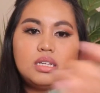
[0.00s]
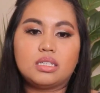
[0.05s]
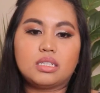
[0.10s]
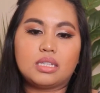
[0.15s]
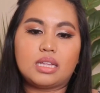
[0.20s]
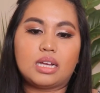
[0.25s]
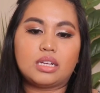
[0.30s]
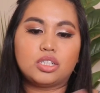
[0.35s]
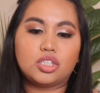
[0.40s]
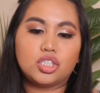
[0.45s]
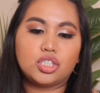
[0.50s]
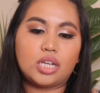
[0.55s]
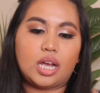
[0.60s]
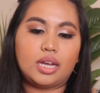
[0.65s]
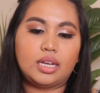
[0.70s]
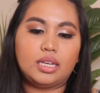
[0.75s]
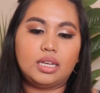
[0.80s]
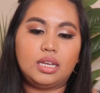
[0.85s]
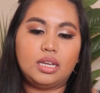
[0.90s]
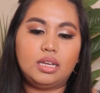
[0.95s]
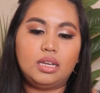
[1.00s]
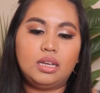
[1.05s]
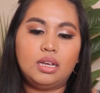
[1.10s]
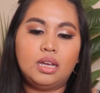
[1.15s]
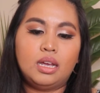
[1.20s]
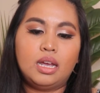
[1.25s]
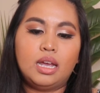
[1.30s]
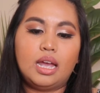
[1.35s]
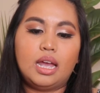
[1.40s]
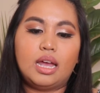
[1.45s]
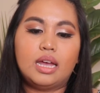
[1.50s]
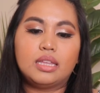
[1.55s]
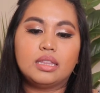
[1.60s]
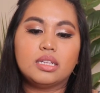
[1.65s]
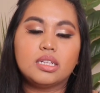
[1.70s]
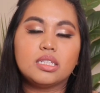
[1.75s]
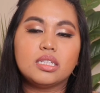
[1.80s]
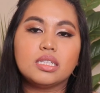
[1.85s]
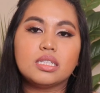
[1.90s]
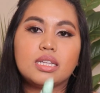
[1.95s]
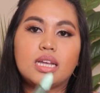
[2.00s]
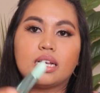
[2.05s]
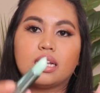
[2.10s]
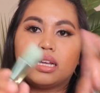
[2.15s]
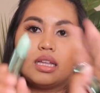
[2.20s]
It's like shiny. And this is like